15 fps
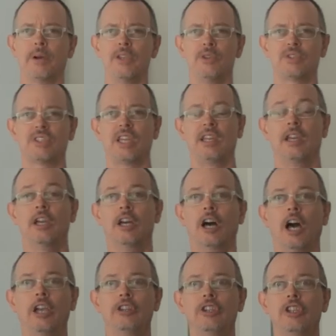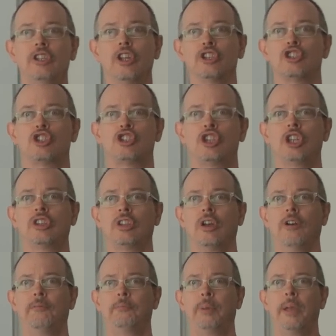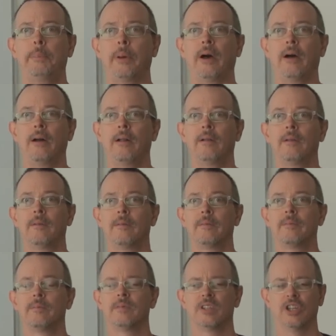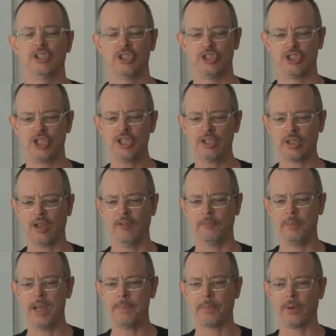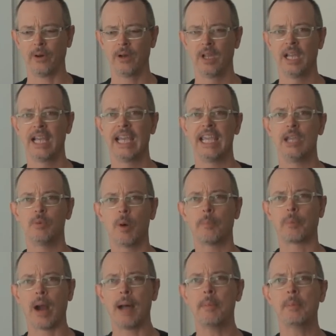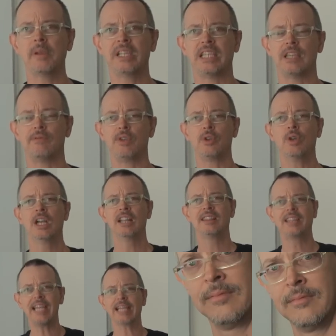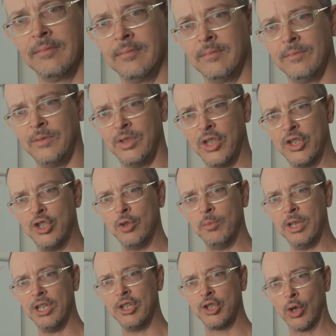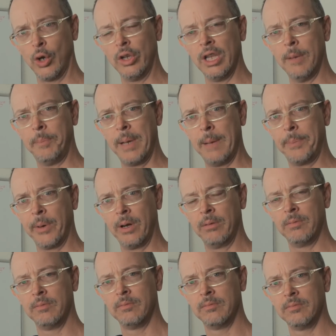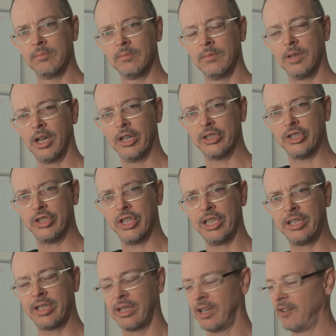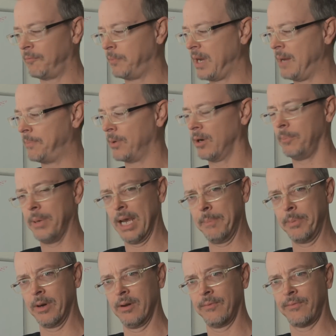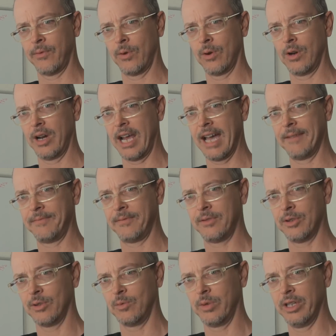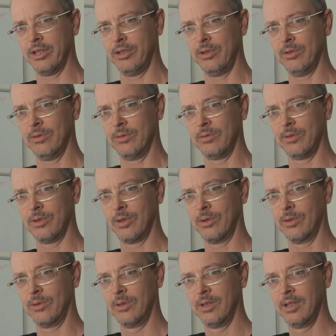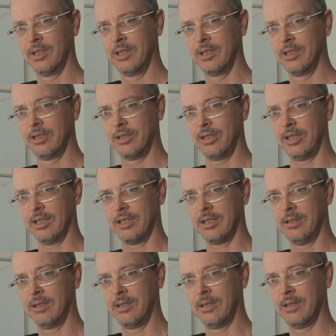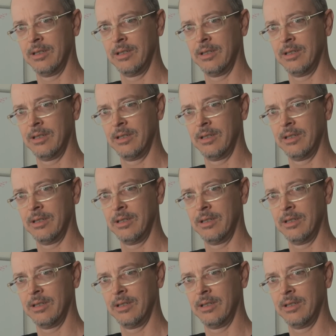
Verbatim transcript: But you say, I need a shit of paper. A shit of paper. He will probably give you this. Did you mean toilet paper? A shit of paper. Paper for after when you go shit.